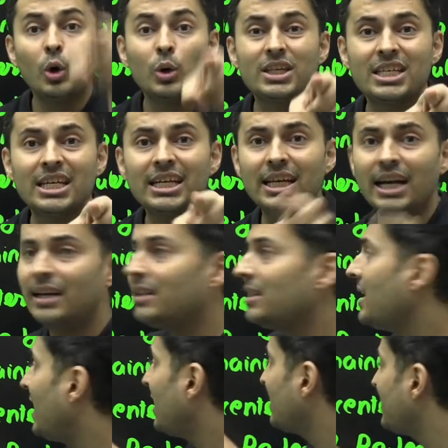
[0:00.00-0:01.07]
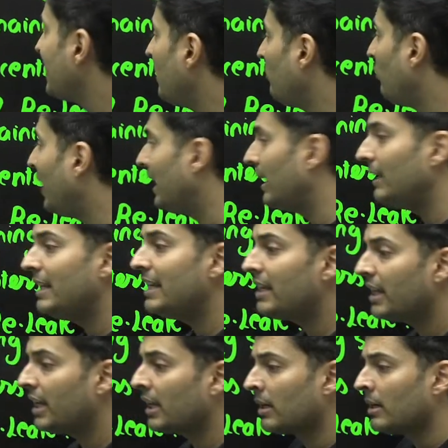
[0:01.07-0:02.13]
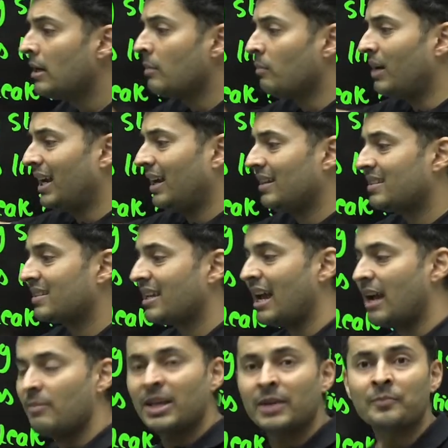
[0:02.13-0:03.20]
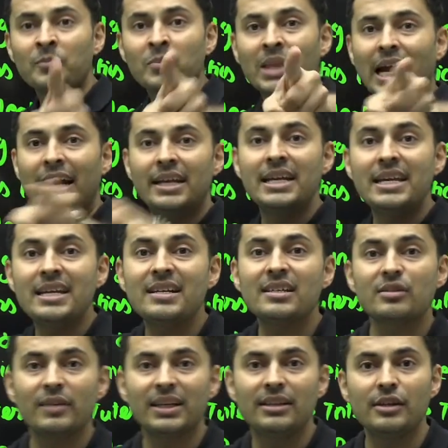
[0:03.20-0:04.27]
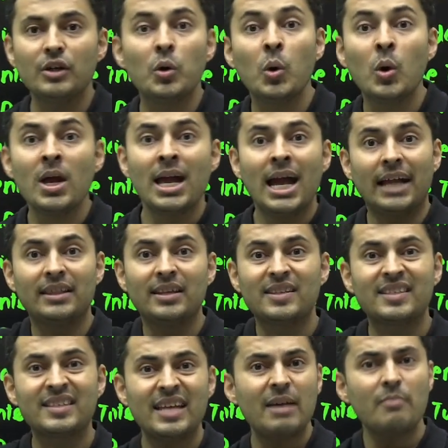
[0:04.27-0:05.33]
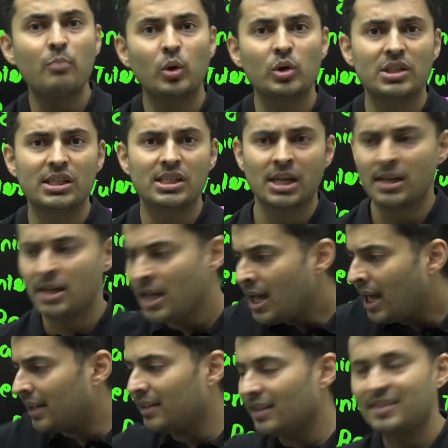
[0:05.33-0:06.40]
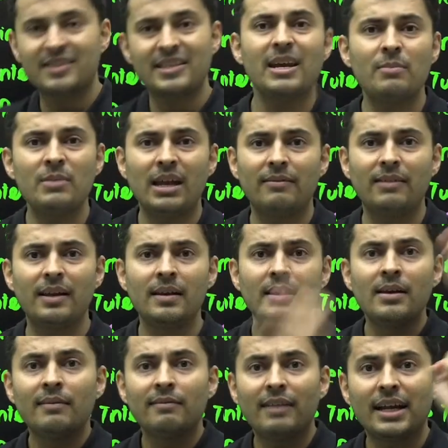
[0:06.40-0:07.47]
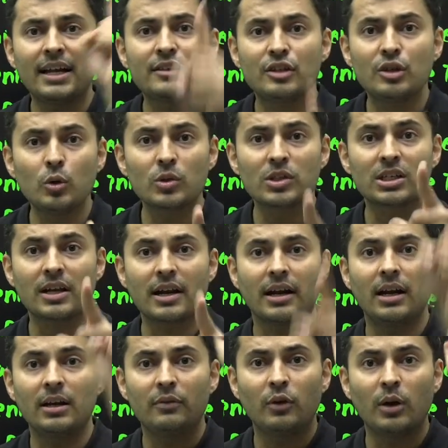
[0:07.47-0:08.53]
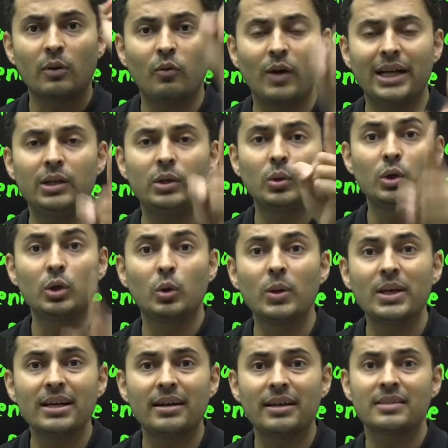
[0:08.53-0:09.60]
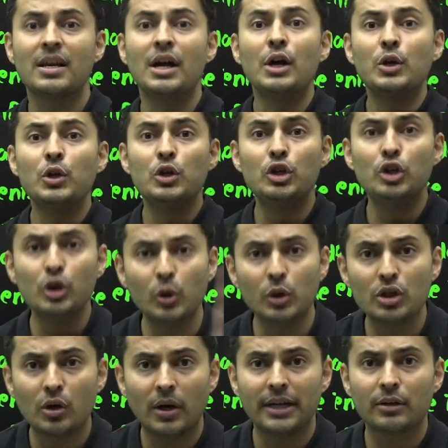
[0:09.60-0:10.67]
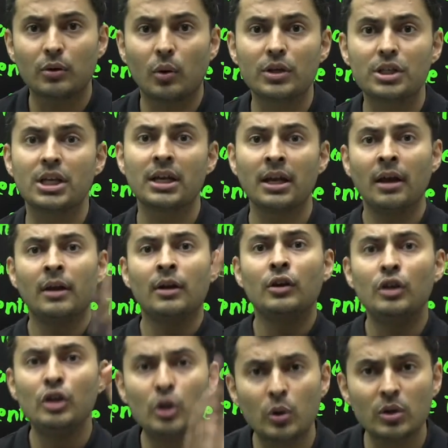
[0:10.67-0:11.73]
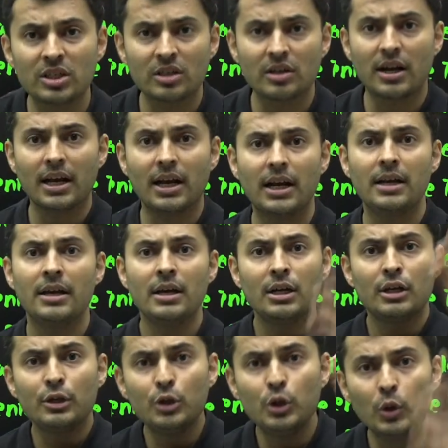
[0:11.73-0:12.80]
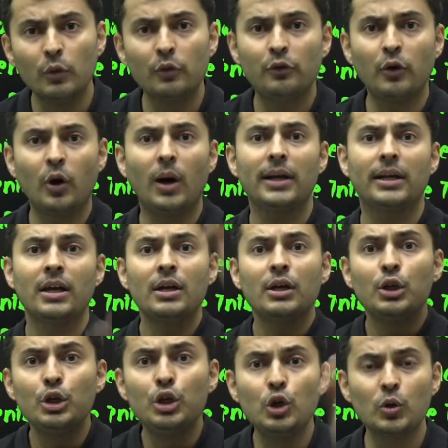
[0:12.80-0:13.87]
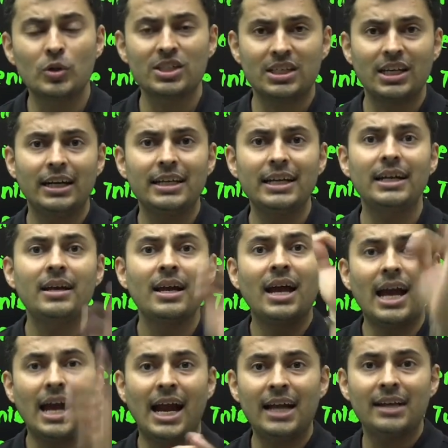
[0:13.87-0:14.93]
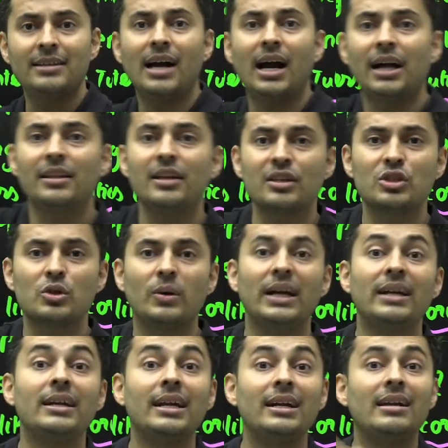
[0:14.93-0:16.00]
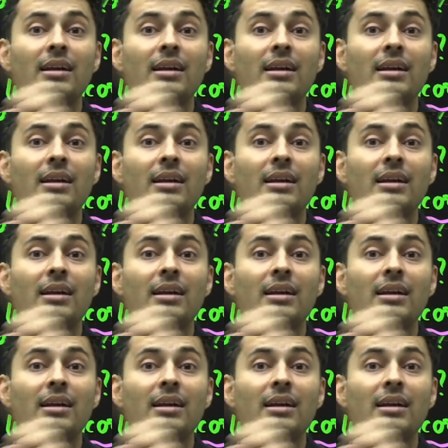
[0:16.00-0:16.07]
who cheated in the exam via leaking, via scamming, and he is with you at the same position, at the same level, whereas you struggled for 1 to 2 years, you joined coaching, you struggled, you fought, you studied, and the other student did